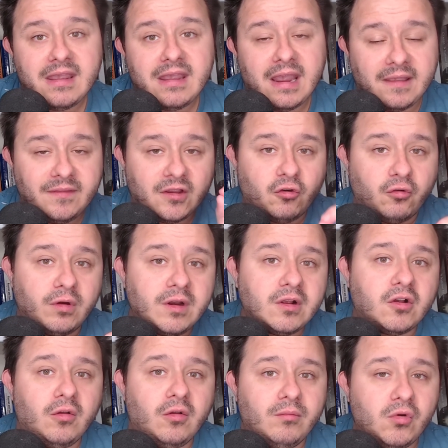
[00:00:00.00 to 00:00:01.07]
and the
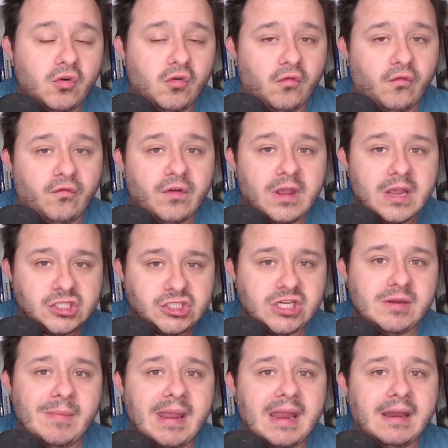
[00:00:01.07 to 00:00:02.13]
critical move she
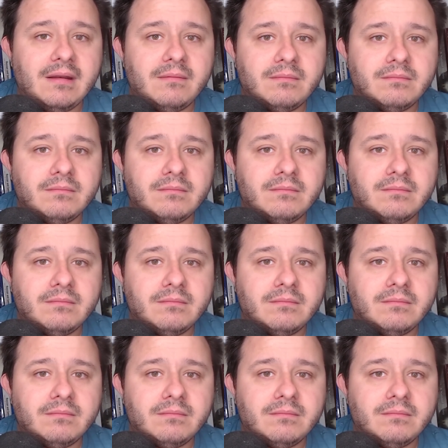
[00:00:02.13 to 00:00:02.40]
made.